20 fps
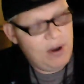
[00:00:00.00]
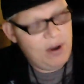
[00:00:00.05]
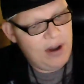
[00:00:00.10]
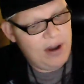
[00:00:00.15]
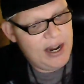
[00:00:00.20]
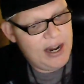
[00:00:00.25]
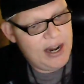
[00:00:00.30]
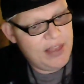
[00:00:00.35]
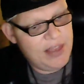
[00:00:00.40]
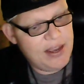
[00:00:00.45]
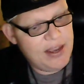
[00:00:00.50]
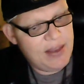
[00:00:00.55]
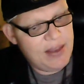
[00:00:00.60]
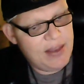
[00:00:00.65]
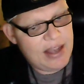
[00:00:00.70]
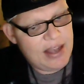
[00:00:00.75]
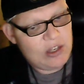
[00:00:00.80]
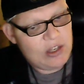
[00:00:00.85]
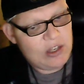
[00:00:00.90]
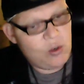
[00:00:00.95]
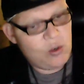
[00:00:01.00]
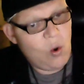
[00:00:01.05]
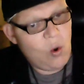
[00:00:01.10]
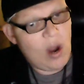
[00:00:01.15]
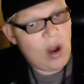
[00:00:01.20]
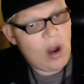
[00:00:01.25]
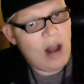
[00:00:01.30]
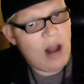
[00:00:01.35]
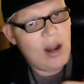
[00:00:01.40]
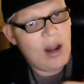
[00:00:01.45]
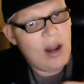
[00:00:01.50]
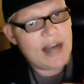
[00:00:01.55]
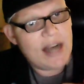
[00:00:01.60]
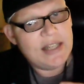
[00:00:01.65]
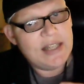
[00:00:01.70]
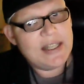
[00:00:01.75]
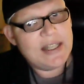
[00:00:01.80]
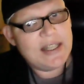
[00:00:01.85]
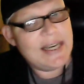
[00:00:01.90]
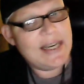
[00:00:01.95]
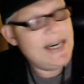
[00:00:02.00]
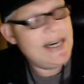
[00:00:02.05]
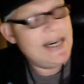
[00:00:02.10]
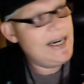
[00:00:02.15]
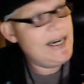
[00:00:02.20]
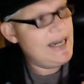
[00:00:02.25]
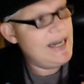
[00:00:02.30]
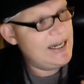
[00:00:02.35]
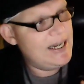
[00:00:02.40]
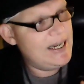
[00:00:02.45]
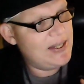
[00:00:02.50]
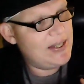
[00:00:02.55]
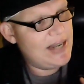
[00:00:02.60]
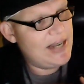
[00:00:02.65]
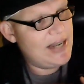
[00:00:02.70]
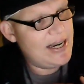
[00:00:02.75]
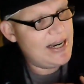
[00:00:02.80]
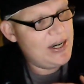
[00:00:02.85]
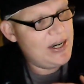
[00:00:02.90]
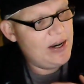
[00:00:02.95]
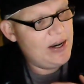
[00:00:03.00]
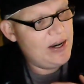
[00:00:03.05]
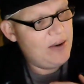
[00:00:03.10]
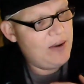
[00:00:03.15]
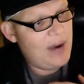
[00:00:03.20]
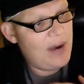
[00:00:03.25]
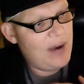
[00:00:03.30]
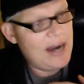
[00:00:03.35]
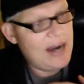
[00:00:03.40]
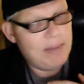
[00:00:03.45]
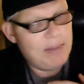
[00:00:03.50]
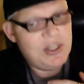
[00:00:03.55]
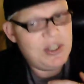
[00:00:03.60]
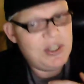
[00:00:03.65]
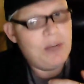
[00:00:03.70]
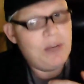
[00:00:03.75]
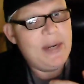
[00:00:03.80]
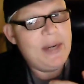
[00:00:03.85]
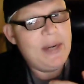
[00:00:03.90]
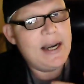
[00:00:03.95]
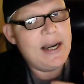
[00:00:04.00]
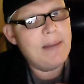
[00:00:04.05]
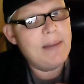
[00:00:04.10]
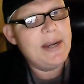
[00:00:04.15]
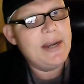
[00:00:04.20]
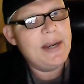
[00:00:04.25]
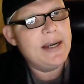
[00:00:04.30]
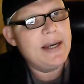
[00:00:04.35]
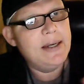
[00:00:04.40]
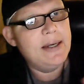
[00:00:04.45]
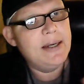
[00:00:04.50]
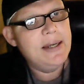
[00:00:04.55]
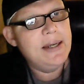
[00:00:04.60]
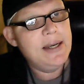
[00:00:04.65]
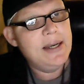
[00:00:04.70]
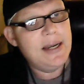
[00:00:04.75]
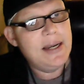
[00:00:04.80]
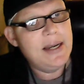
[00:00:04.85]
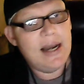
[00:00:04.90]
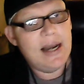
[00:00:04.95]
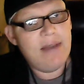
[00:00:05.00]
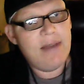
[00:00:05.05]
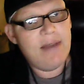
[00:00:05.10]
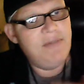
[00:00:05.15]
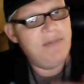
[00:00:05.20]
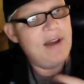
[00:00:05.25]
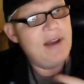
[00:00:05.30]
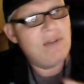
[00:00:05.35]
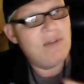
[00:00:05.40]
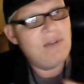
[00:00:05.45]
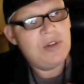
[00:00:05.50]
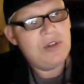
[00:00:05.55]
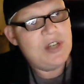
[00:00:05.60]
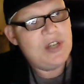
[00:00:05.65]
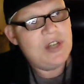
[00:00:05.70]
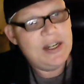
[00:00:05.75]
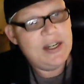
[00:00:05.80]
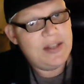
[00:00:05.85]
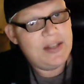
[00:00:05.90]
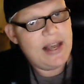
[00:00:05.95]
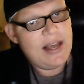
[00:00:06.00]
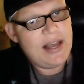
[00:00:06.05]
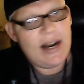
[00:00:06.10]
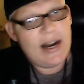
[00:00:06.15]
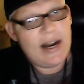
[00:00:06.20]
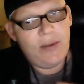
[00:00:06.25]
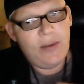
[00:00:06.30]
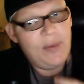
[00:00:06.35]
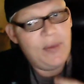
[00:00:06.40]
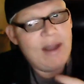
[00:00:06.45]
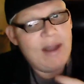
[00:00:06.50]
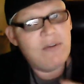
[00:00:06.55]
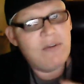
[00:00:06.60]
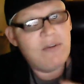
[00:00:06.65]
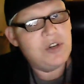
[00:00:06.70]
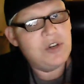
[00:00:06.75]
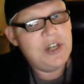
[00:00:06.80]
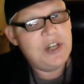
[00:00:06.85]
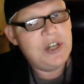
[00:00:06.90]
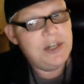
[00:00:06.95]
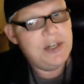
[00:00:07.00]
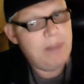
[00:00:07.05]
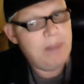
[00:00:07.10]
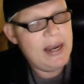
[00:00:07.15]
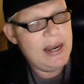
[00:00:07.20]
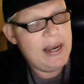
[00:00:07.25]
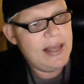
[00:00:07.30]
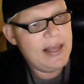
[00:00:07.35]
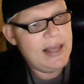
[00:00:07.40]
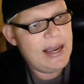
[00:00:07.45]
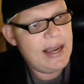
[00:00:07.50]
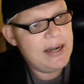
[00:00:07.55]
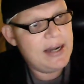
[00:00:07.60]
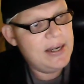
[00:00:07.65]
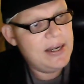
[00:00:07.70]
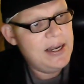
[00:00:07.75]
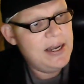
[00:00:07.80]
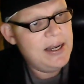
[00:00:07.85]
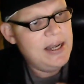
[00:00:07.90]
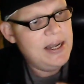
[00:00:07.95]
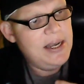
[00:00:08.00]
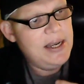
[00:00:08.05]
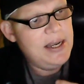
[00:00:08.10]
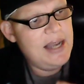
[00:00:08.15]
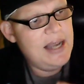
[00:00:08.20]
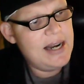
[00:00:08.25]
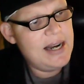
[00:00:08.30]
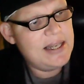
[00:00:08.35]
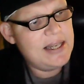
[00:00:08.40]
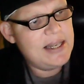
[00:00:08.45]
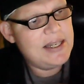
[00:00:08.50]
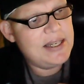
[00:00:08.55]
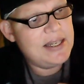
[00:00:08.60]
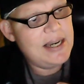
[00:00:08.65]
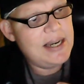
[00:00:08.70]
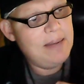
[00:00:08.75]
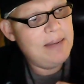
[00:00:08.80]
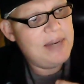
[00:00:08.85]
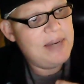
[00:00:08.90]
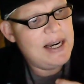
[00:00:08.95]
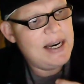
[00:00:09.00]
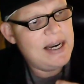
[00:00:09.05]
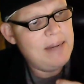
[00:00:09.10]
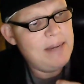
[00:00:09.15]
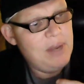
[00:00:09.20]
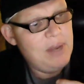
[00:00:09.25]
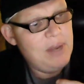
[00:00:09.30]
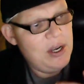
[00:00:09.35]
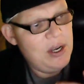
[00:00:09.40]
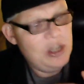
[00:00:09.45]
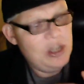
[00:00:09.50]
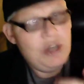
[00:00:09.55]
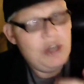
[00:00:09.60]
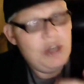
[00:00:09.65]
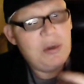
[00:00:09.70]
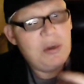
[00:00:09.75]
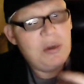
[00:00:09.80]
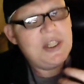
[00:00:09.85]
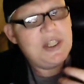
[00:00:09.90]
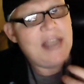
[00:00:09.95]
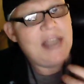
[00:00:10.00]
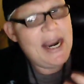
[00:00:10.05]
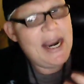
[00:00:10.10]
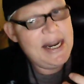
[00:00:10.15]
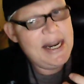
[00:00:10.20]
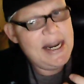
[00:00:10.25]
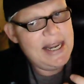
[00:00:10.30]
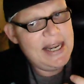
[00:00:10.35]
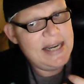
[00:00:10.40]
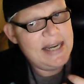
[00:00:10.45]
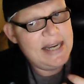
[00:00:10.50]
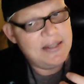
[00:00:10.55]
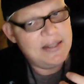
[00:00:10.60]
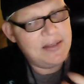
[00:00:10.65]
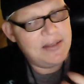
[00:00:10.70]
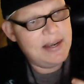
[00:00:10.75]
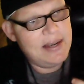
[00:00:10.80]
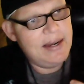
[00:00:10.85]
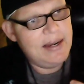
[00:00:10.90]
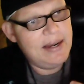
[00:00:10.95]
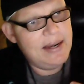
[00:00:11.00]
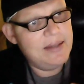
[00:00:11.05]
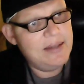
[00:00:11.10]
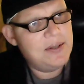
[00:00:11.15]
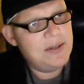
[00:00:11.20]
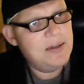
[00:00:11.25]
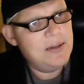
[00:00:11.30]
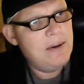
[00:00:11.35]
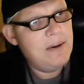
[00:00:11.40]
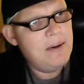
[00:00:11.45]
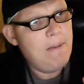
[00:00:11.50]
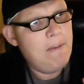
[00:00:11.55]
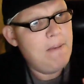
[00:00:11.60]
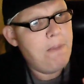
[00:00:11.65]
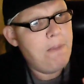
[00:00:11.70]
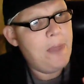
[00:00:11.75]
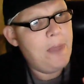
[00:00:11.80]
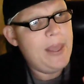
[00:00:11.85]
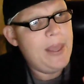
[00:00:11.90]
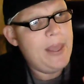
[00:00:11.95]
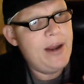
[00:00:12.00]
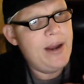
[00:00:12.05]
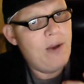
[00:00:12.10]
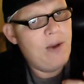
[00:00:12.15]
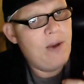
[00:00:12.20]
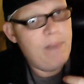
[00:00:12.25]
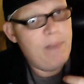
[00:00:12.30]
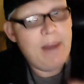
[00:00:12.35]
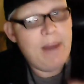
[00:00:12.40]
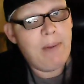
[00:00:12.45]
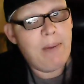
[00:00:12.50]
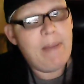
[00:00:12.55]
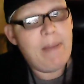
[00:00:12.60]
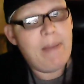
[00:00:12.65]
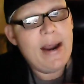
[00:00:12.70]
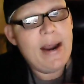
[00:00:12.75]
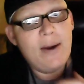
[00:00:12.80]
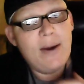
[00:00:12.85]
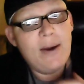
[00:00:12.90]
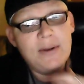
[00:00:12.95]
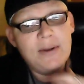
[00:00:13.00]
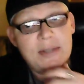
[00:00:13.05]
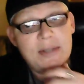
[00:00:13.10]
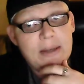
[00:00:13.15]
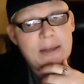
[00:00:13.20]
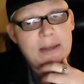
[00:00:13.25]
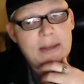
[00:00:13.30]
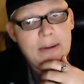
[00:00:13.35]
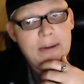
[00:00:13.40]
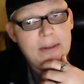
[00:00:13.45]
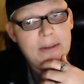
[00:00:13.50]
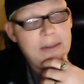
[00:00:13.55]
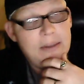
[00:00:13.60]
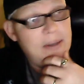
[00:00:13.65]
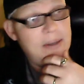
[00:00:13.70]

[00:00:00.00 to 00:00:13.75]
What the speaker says: anything of that sort. All I can say is that, I am still becoming. I've never ceased that. I'll never cease being that. Yet at the same time, to attain these things, be prepared. The